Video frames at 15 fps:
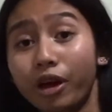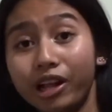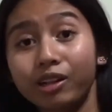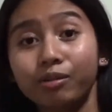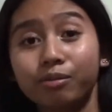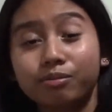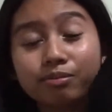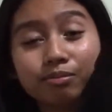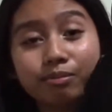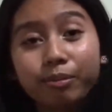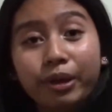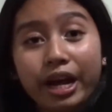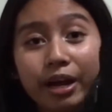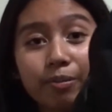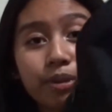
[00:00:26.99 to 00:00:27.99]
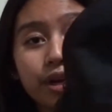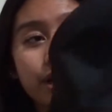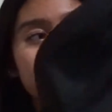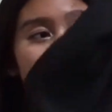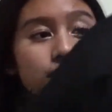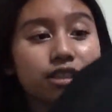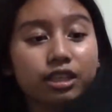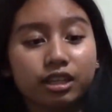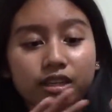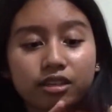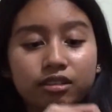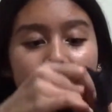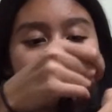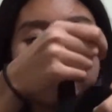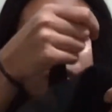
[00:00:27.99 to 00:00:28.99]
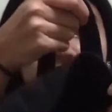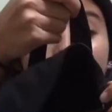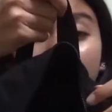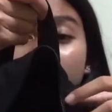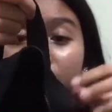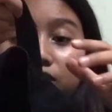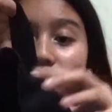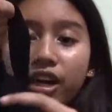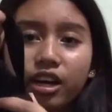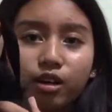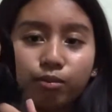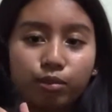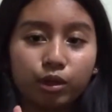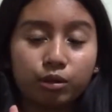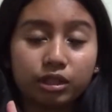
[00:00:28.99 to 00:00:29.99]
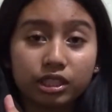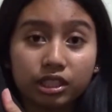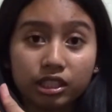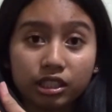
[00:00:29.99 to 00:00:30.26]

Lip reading: a well backpack. It's like kind of broken